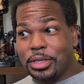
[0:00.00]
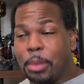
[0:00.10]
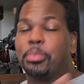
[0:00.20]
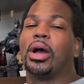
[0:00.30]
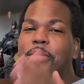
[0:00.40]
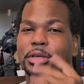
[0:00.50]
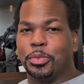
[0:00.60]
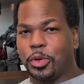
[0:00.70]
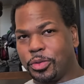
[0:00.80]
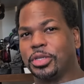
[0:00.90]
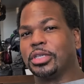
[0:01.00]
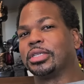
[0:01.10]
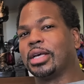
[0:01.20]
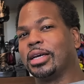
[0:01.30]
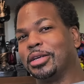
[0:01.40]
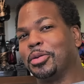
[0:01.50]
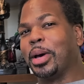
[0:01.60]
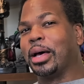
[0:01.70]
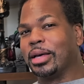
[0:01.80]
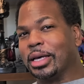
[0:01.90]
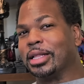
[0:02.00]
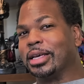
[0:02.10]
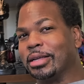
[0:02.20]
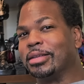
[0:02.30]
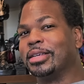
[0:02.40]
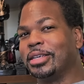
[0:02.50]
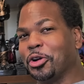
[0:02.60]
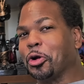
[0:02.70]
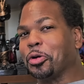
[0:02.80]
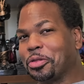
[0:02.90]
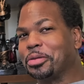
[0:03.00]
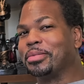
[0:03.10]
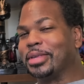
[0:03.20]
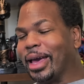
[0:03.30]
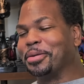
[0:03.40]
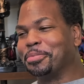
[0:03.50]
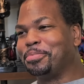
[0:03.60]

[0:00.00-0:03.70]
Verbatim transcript: I'm probably the most excited about Alien Earth. Yeah.